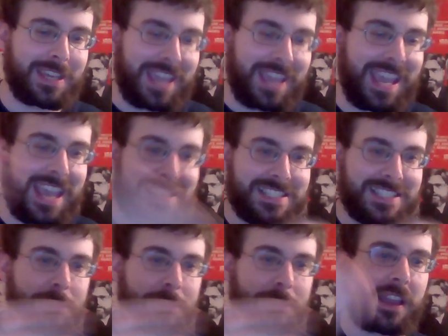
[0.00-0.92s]

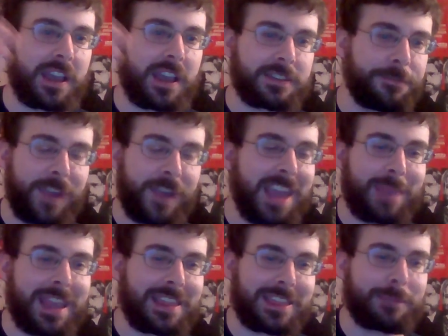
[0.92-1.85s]
It's a
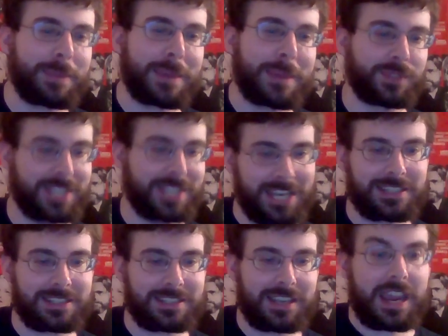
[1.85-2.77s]
fan-made thing people did.
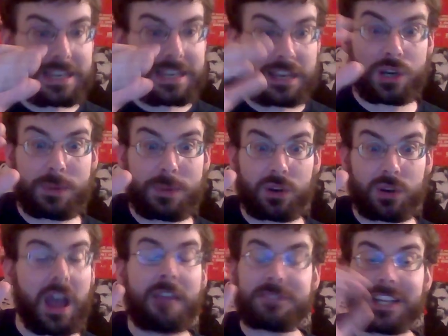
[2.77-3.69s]
Now, don't be
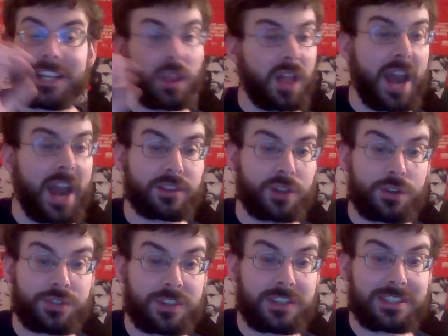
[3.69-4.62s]
wrong. I've seen a lot of
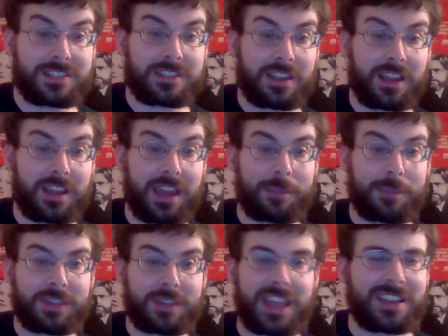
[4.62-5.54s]
doujins. I
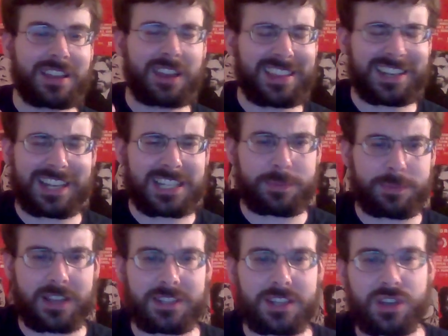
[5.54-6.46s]
think that's the
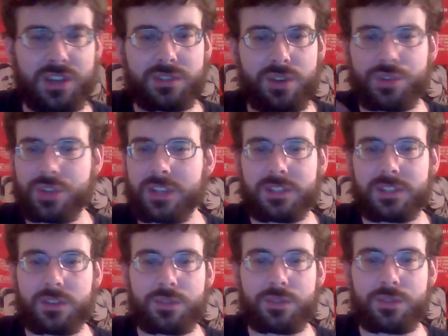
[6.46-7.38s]
pronunciation.
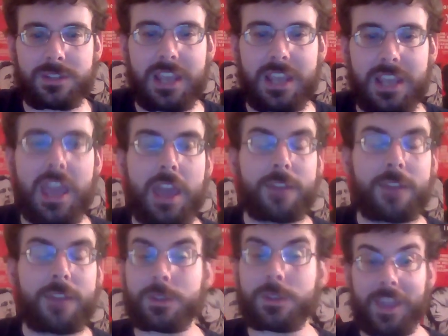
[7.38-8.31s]
Doujins.
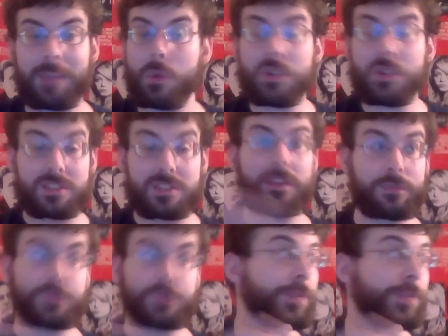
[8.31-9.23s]
Those famous,
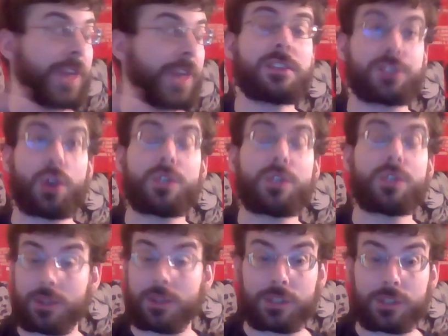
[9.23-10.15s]

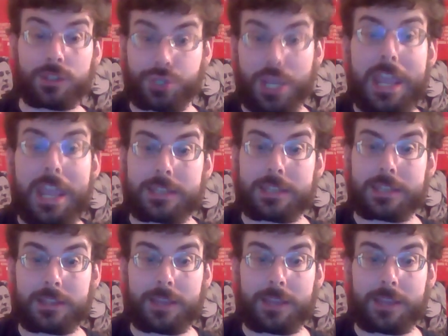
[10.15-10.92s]
those look legit.